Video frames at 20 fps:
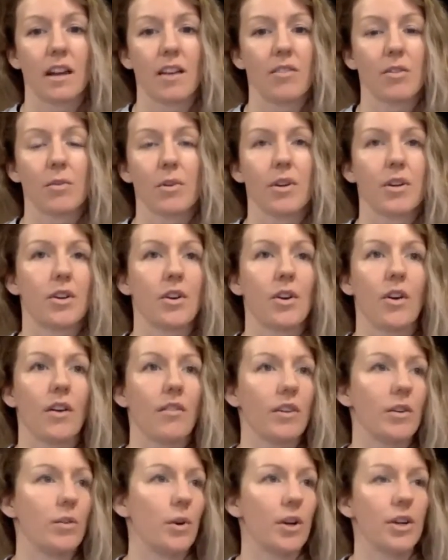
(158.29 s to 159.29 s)
Everywhere you go,
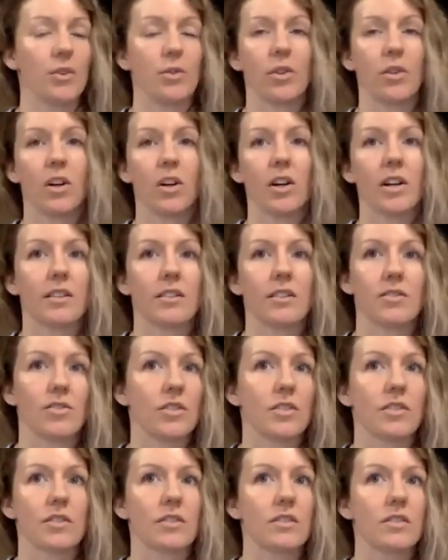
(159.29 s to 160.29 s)
everywhere you look is
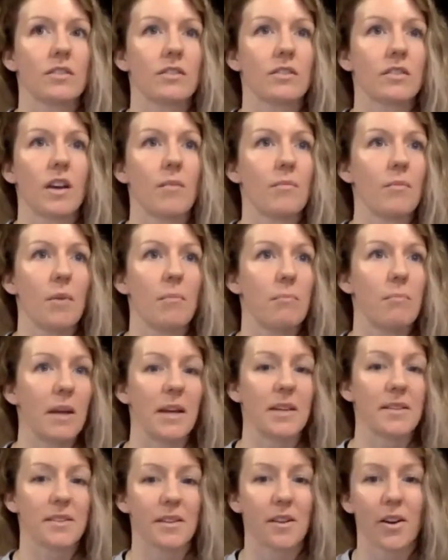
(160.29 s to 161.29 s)
just some
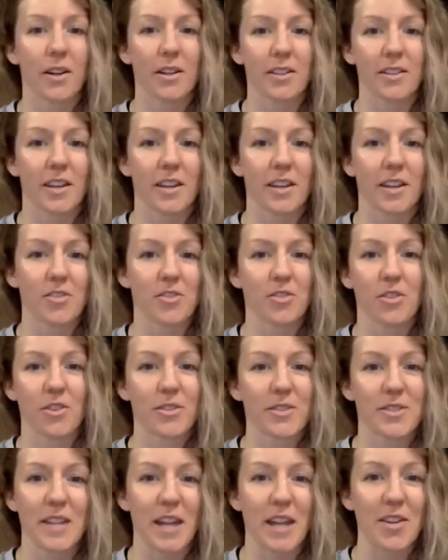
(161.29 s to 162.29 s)
amazing architecture,
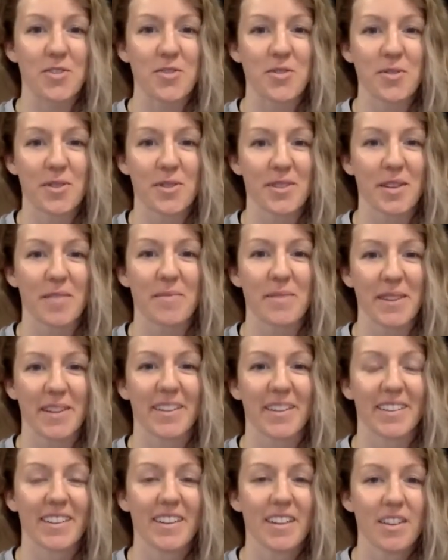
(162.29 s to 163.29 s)
statue or something
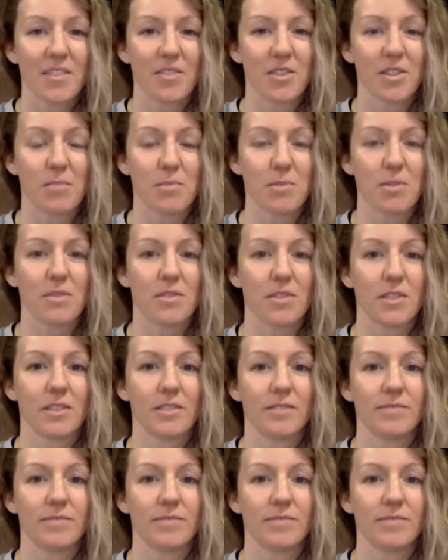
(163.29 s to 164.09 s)
and really beautiful.